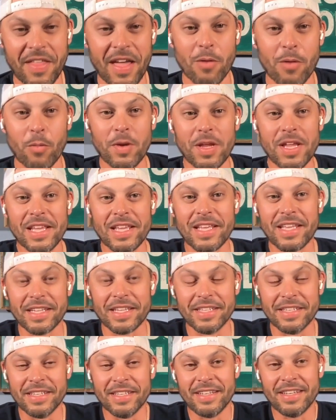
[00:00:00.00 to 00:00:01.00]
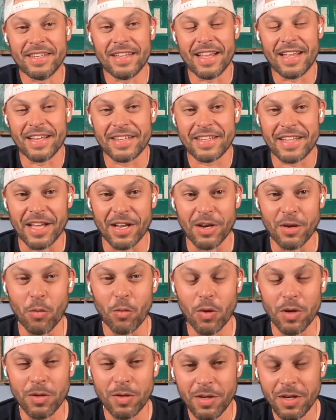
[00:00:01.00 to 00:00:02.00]
that week, and and kind of
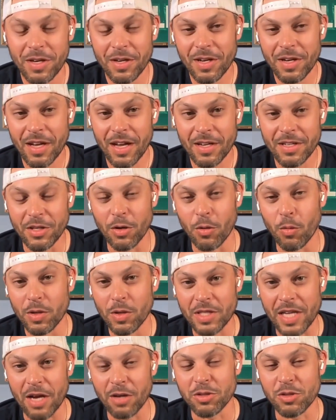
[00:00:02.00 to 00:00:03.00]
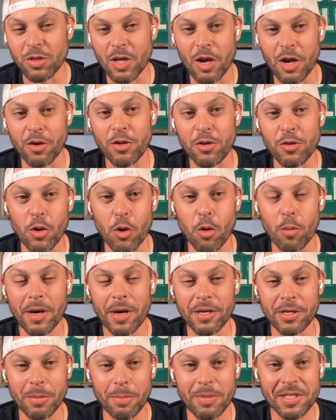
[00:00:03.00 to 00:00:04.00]
what you know, what how's how do you go
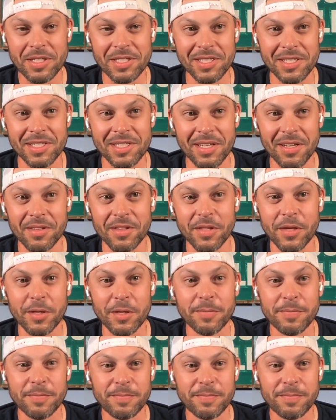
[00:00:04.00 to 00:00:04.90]
about your business out there?